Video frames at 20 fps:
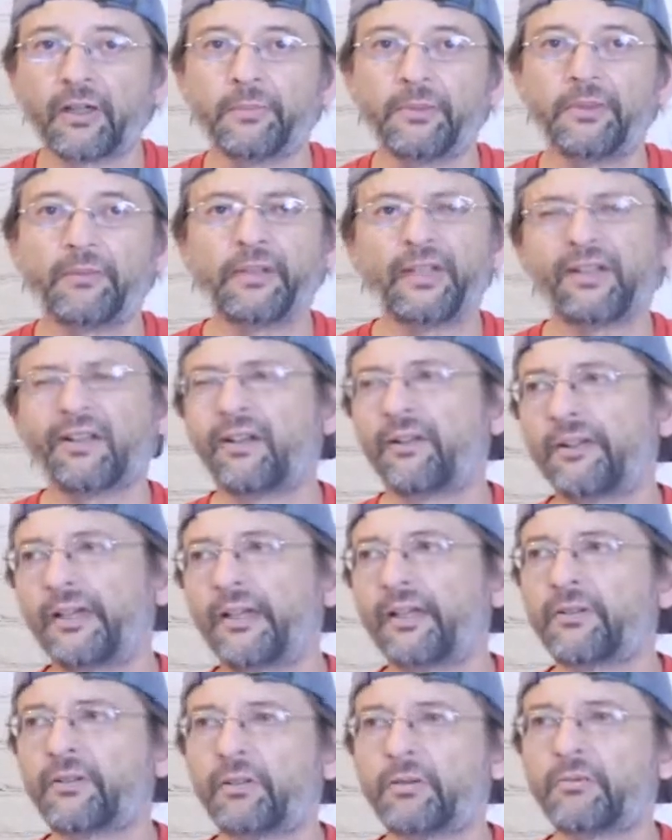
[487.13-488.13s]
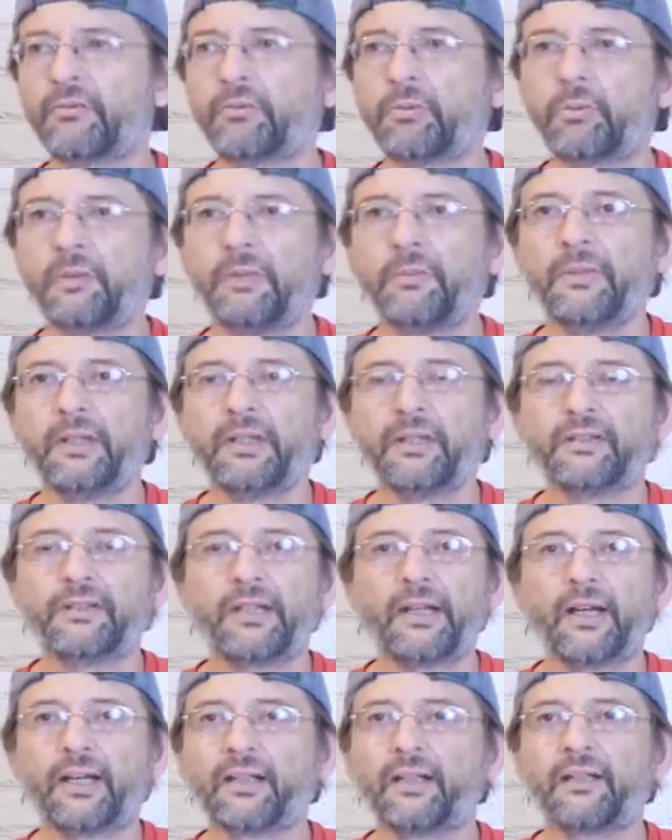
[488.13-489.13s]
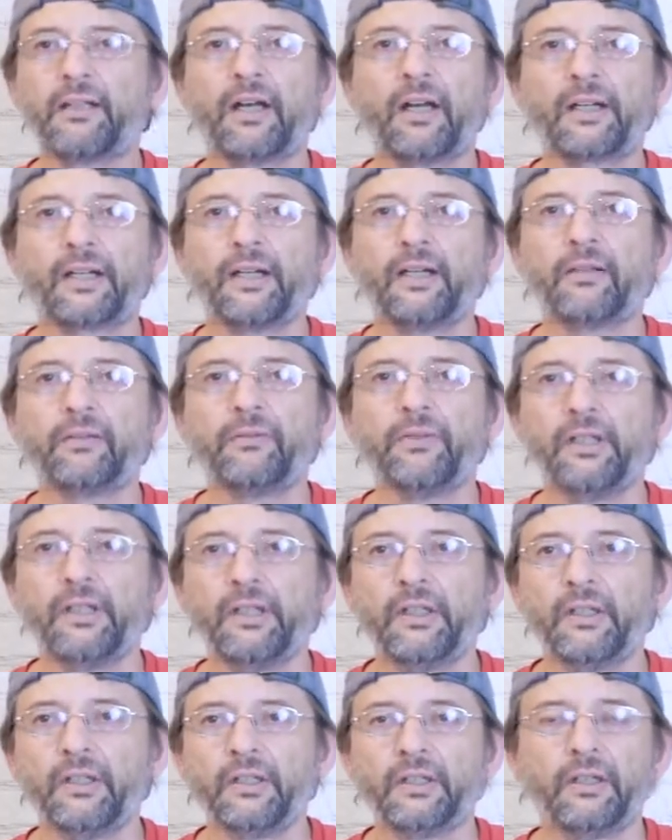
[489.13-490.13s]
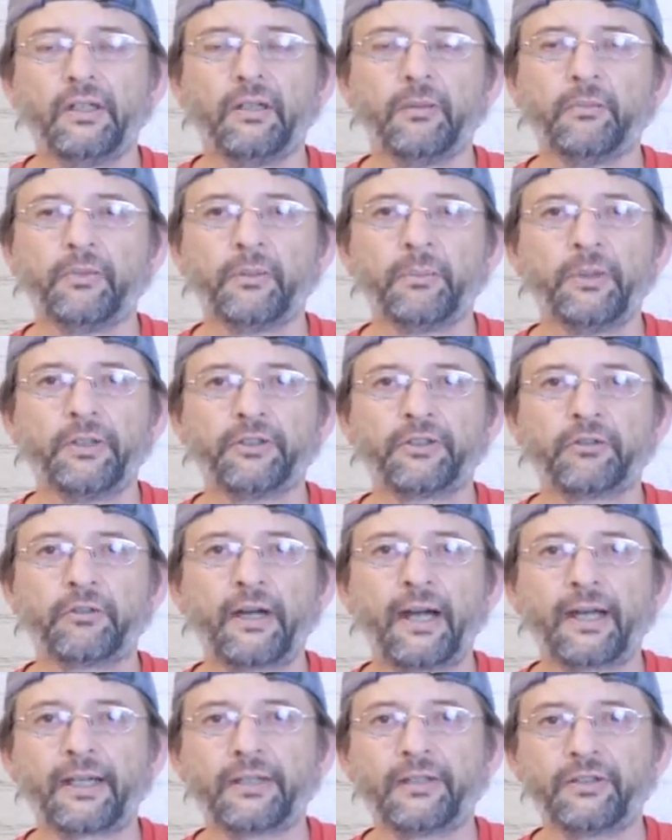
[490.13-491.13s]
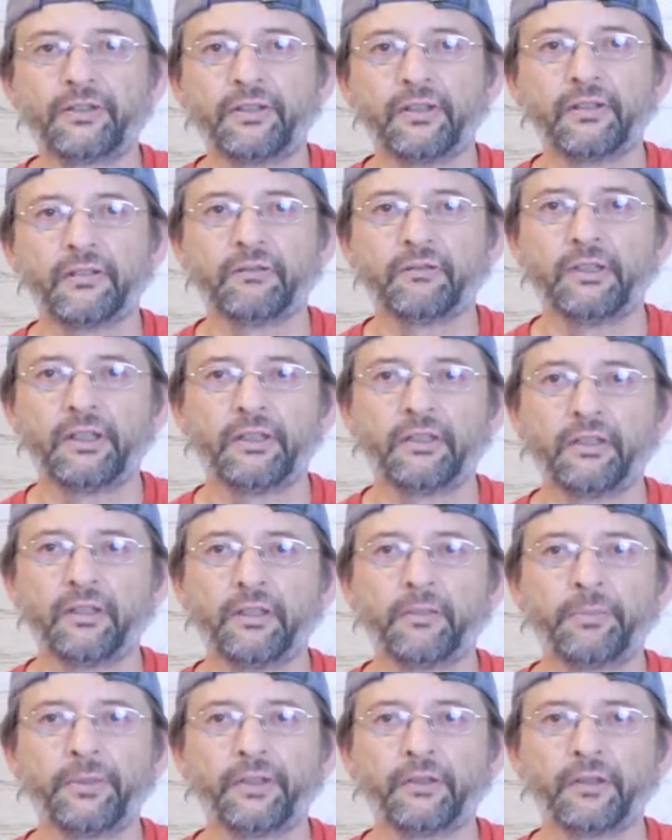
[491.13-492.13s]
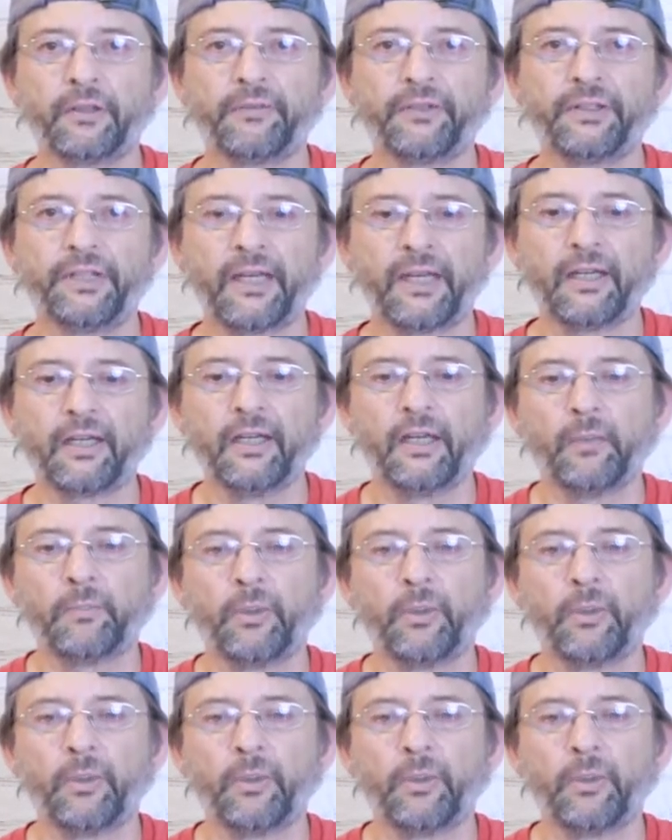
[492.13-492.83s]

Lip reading: I mean, you think, oh yeah, 20 minutes, yeah, I can knock out a bunch of rackets in a period of a day.